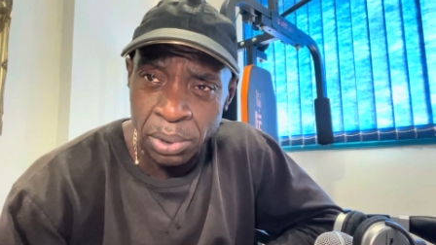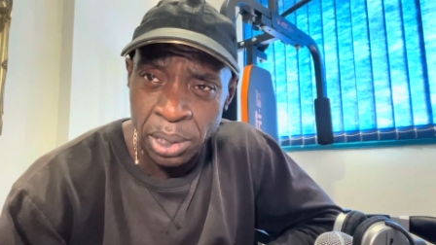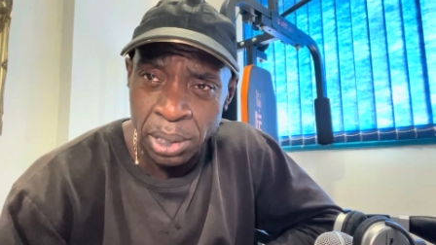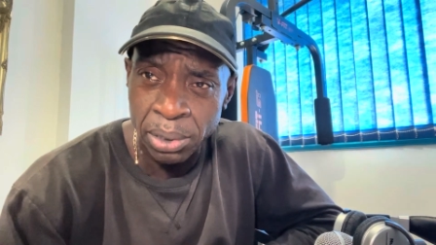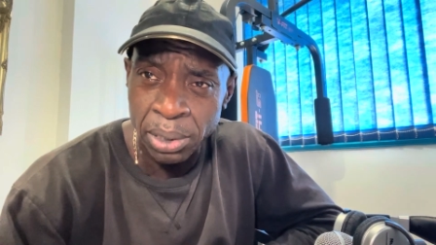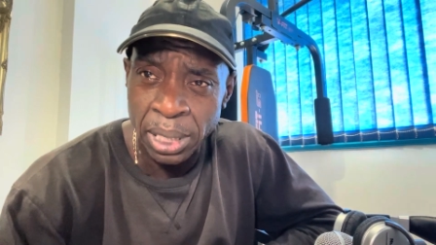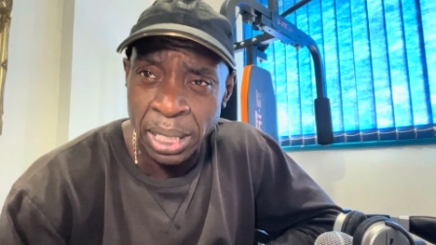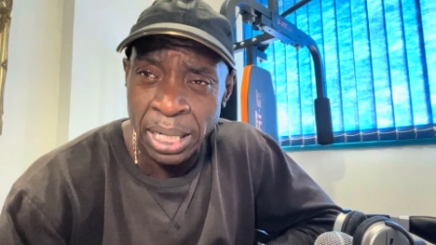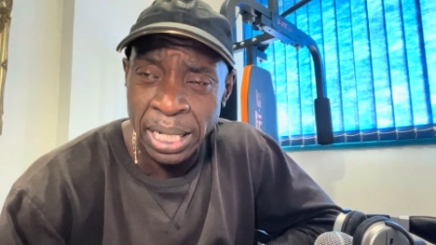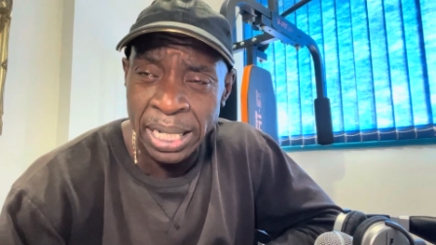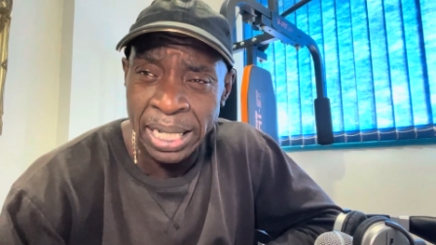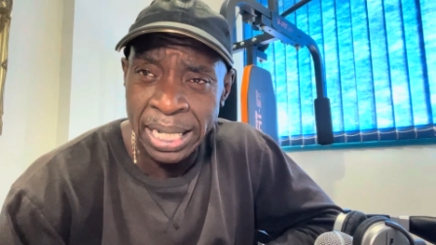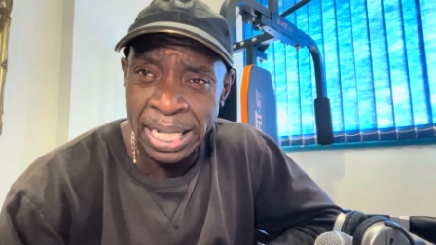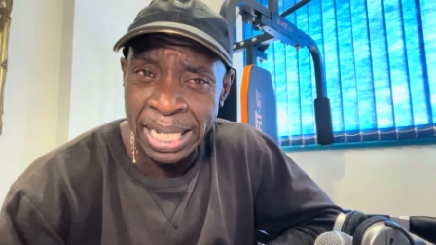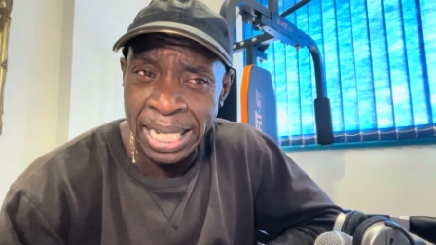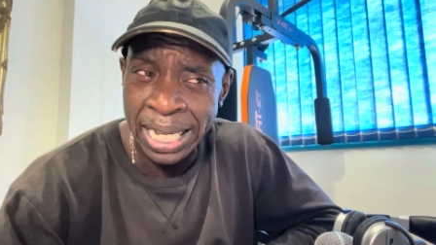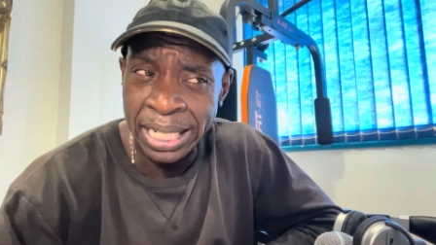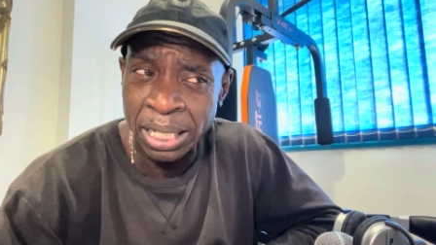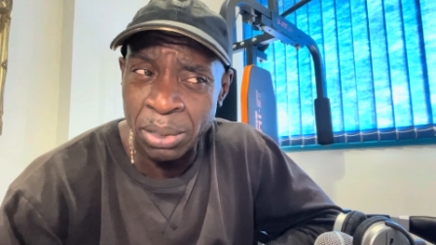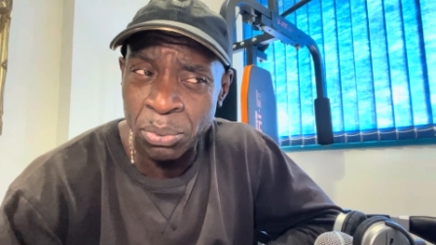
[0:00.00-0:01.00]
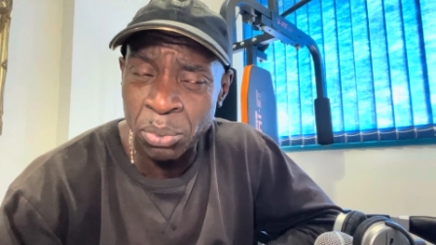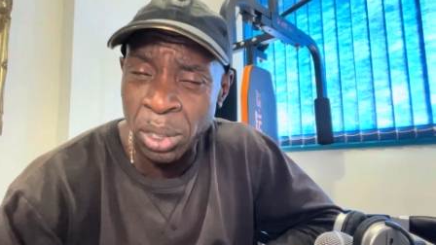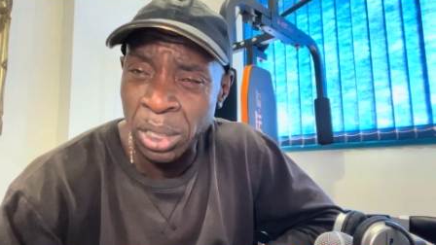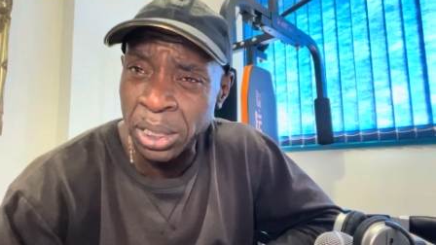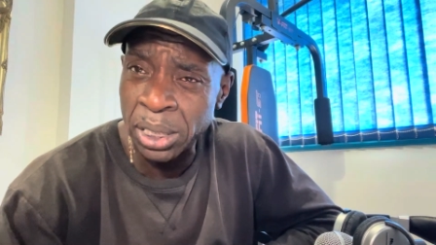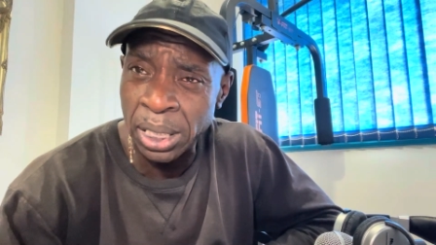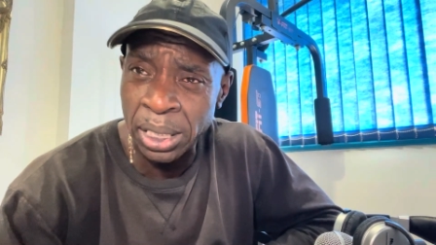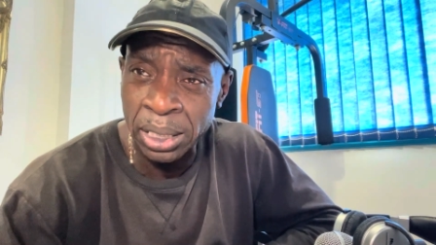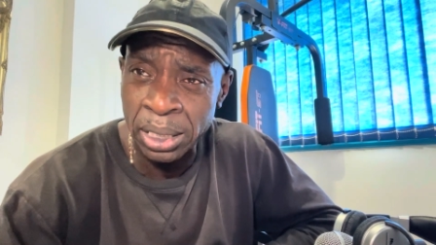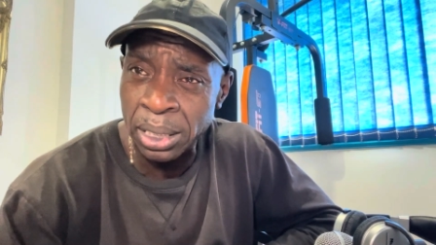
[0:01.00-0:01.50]
right? And it
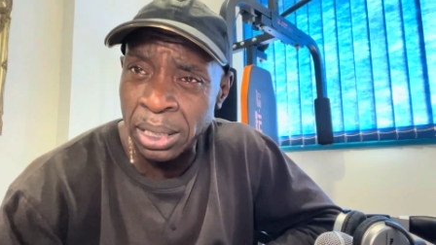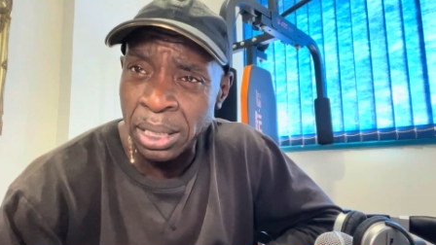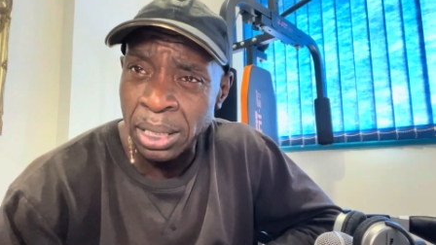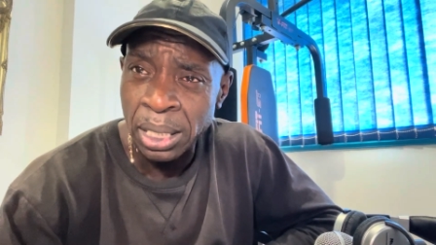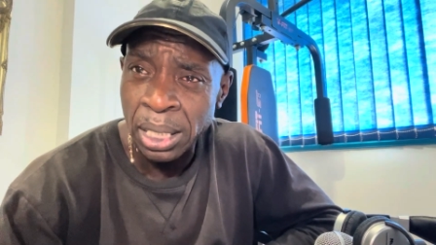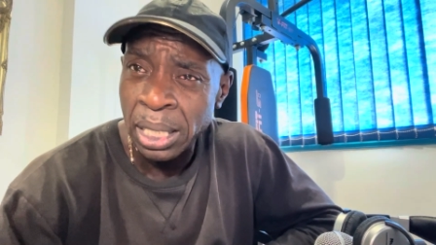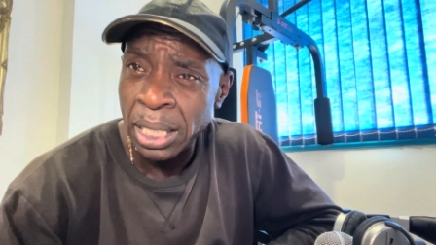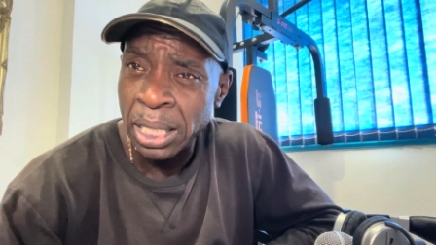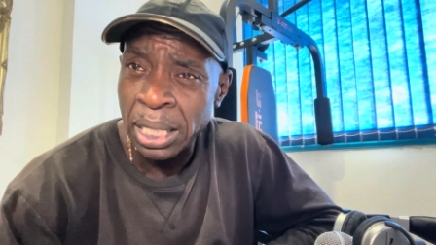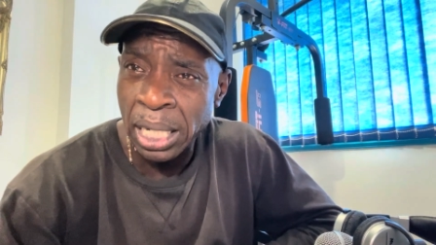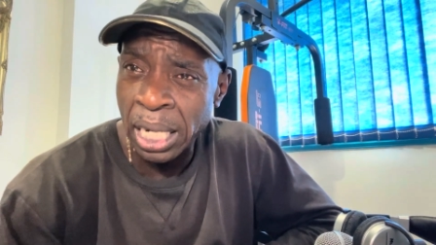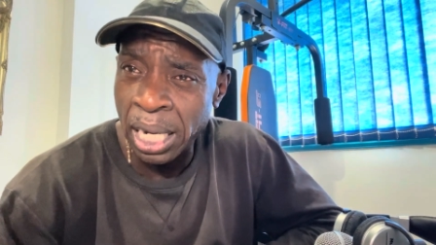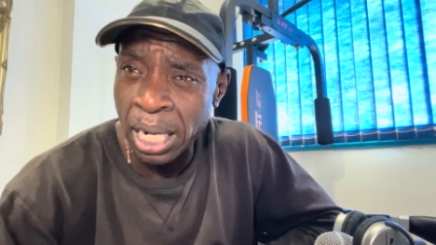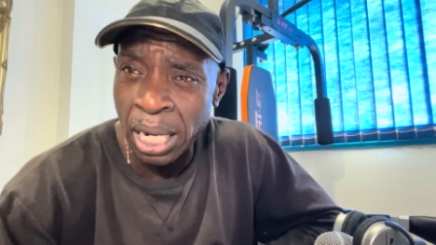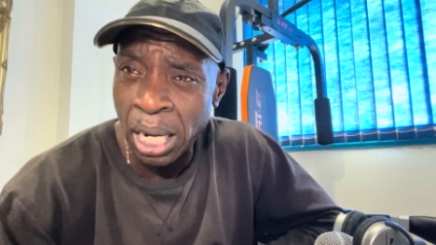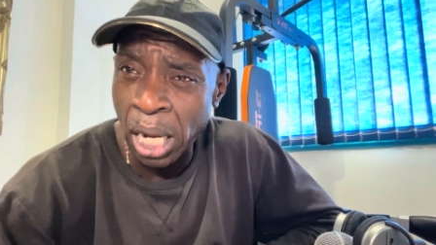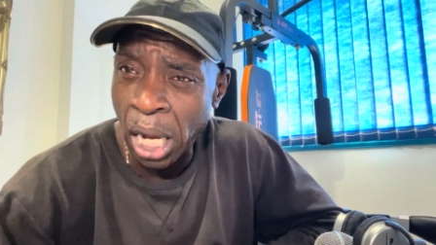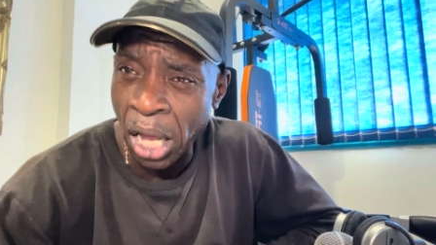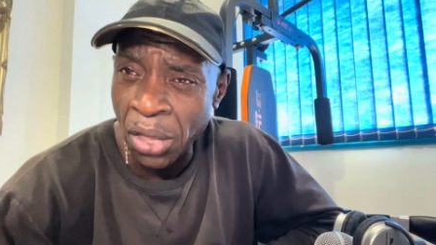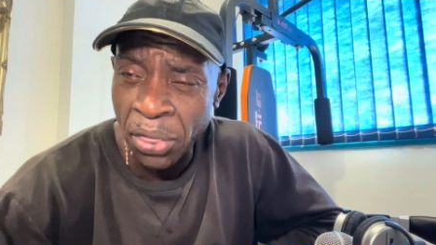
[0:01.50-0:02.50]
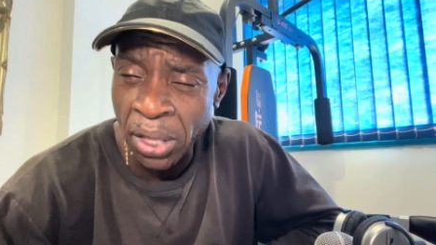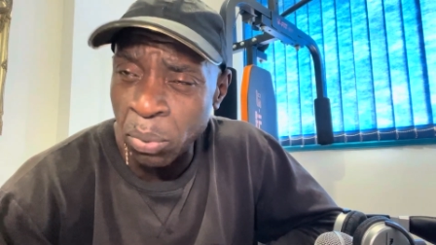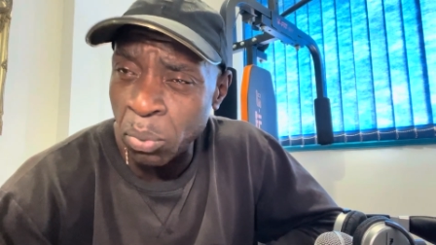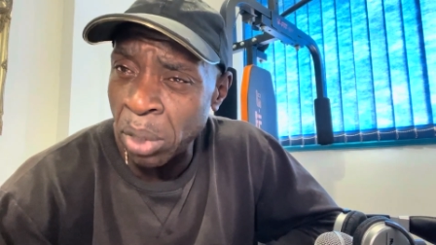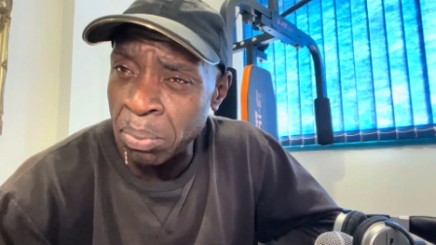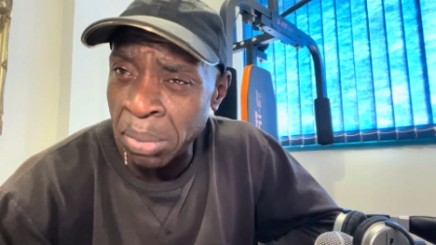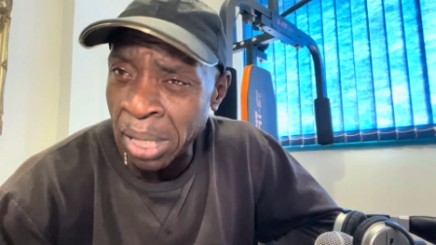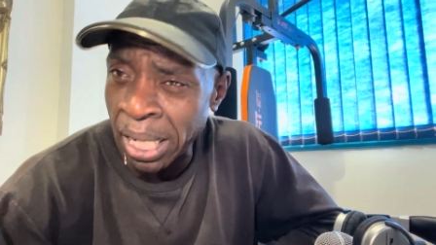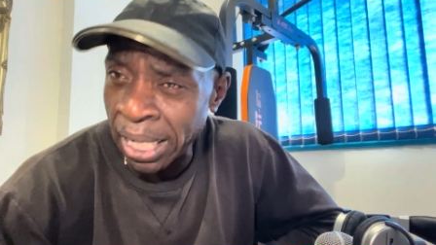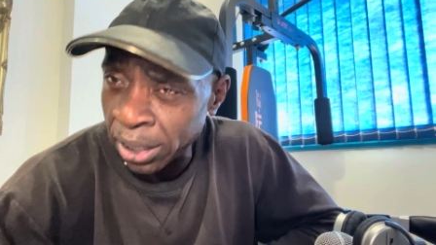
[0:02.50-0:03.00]
wasn't, I think
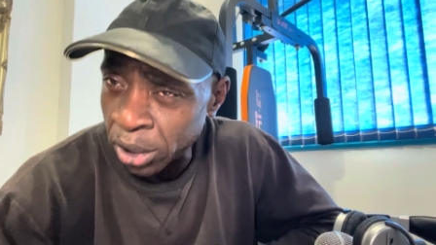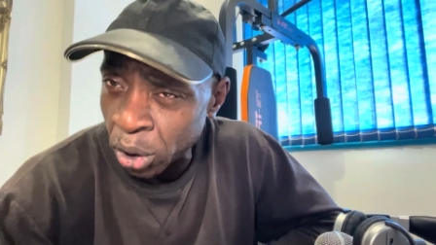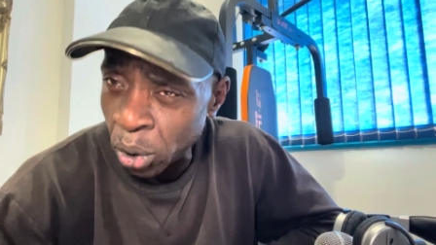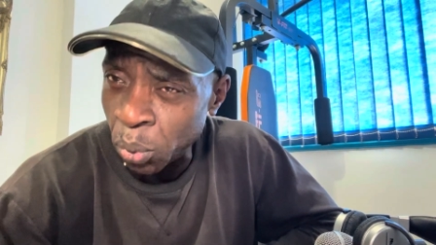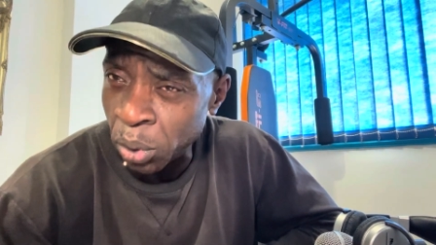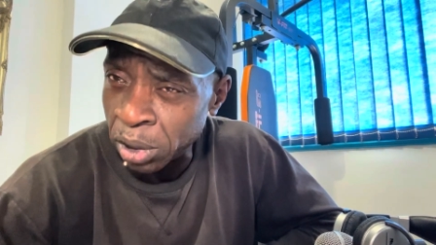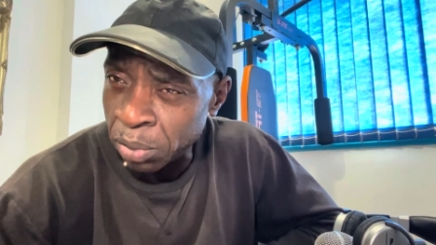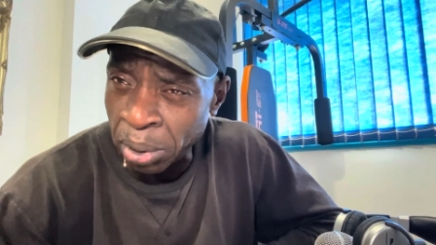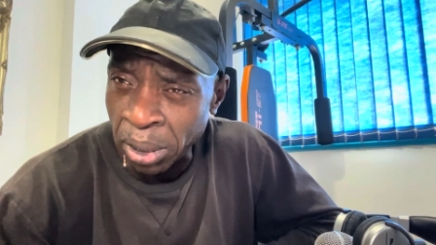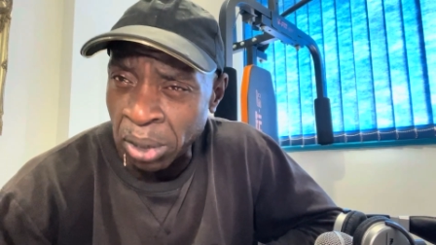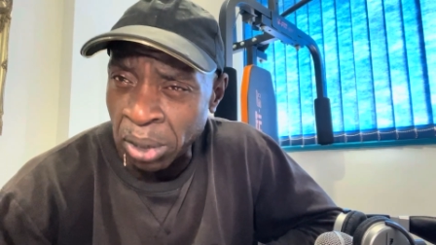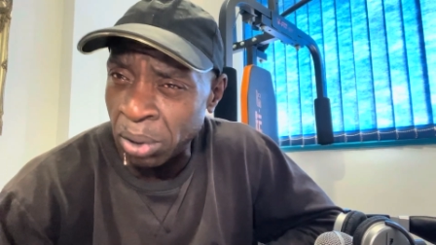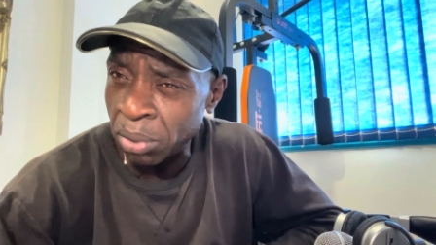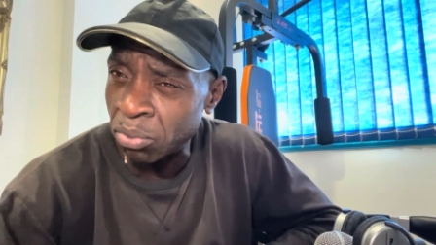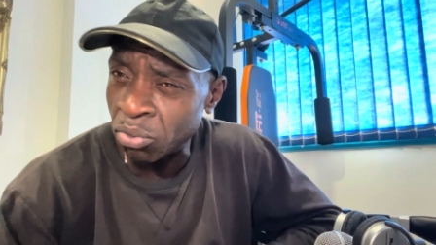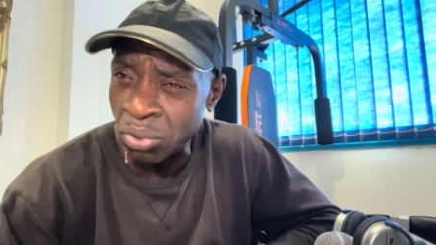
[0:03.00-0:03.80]
when my school was built,